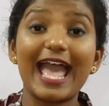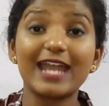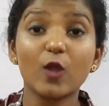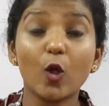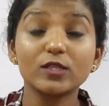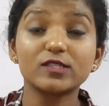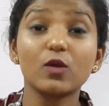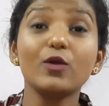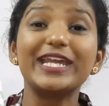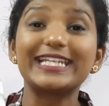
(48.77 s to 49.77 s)
and
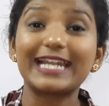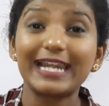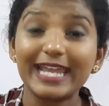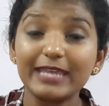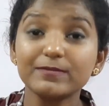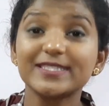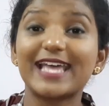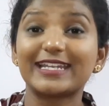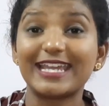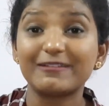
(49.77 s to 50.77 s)
also it claims
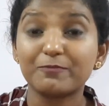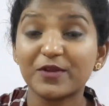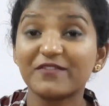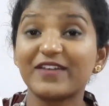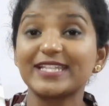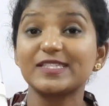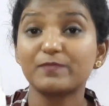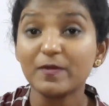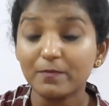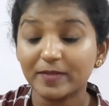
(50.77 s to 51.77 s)
that it prevents
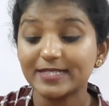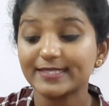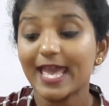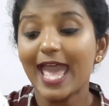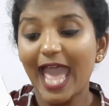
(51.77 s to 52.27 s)
pimples